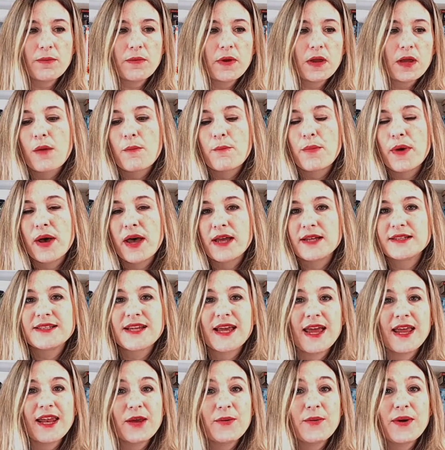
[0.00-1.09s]
But
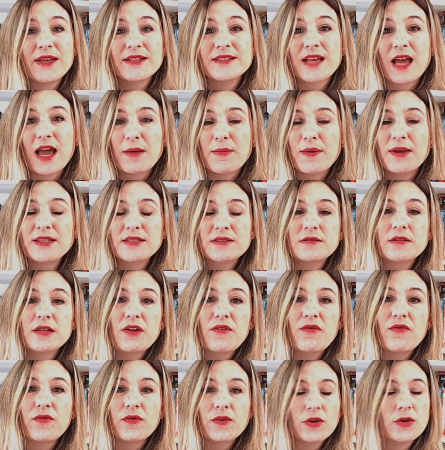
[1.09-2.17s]
anyways, I basically
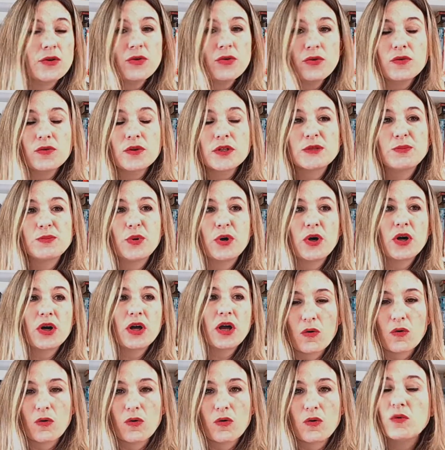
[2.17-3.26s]
flew through this book.
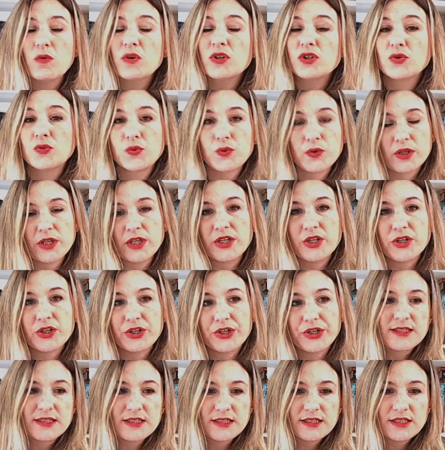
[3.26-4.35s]
It was really good.
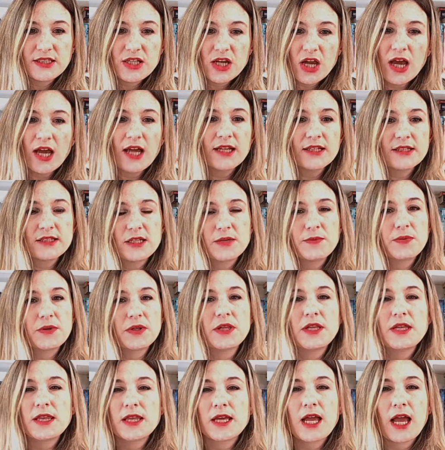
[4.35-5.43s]
Not typically the
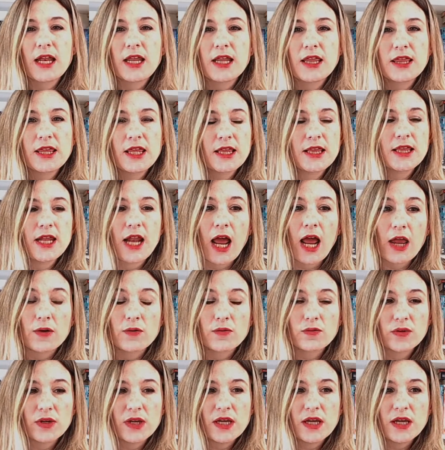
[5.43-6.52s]
kind of thing that I
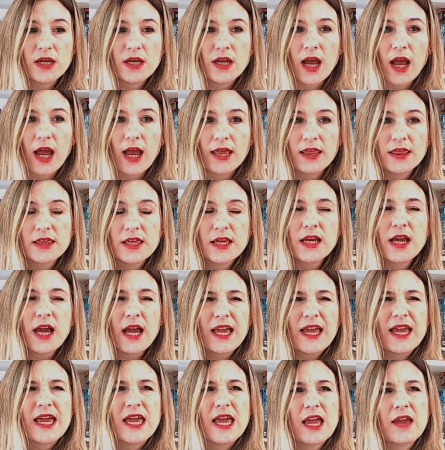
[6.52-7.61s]
read. I think I
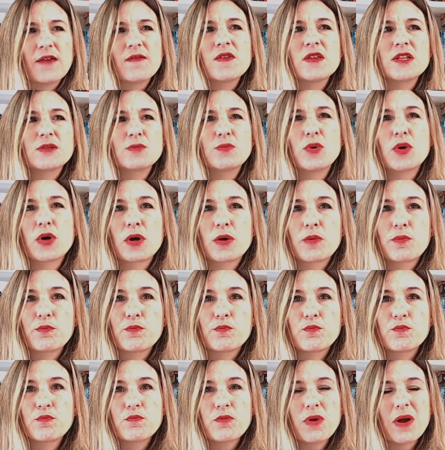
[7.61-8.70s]
gave this book
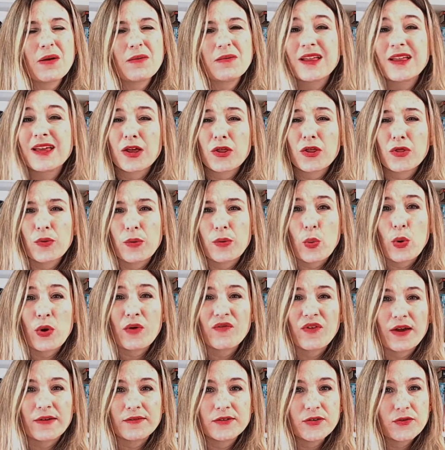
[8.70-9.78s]
probably like a
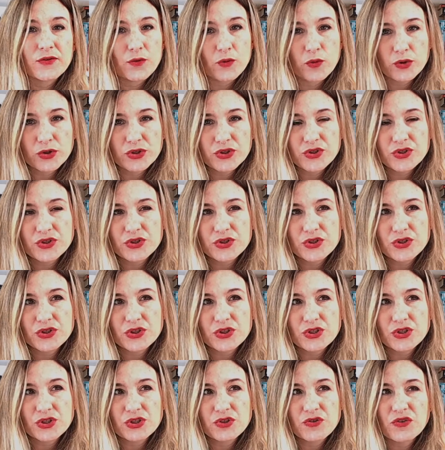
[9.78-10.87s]

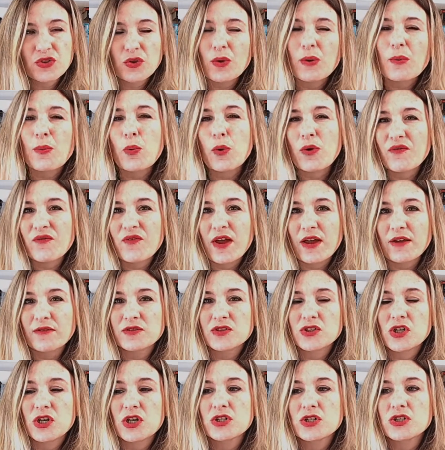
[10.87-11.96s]
3.5
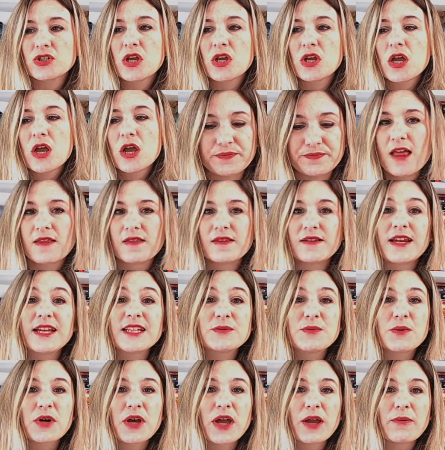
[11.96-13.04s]
stars. The next book
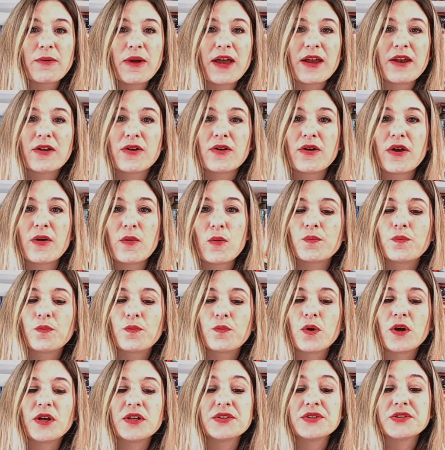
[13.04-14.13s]
I read
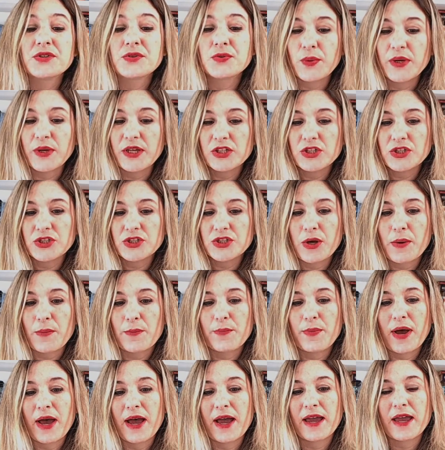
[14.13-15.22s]
was Switched
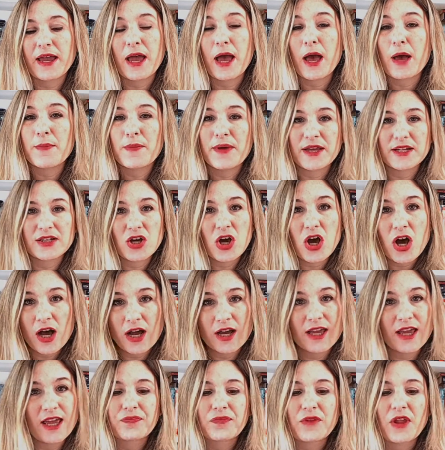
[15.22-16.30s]
by Amanda
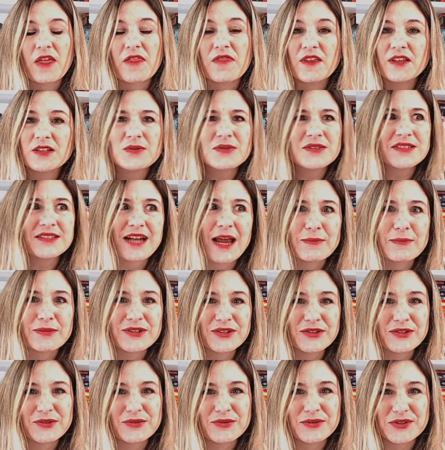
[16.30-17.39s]
Hocking. This was an
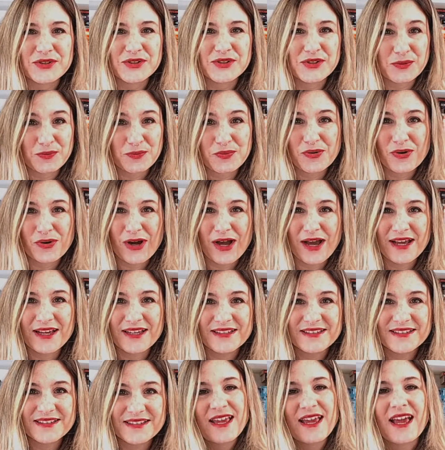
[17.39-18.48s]
absolute surprise.
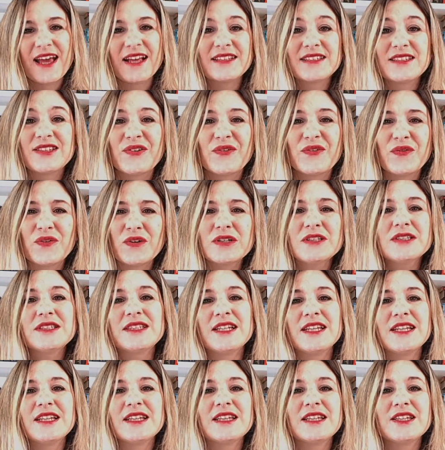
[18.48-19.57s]
It's the first in
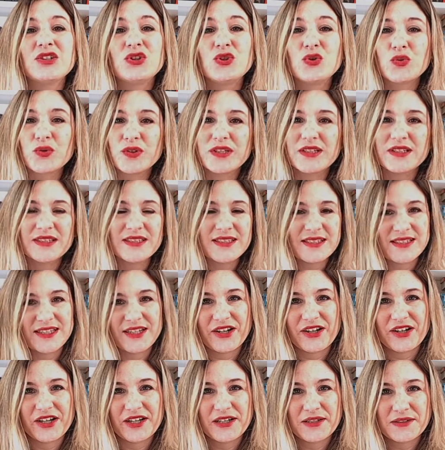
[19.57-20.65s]
the Trill
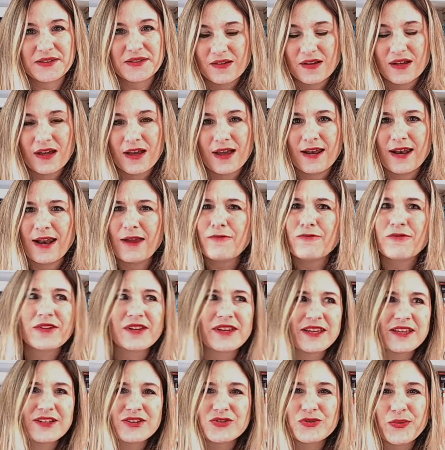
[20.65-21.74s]
series, and I really
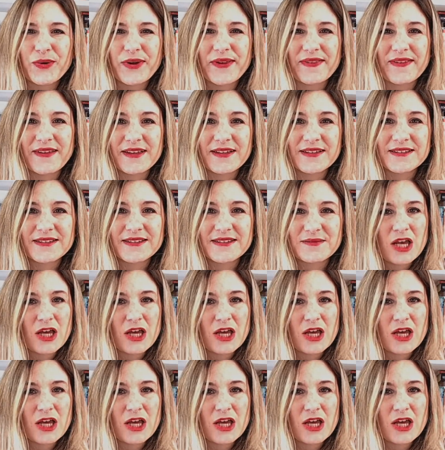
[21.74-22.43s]
enjoyed this.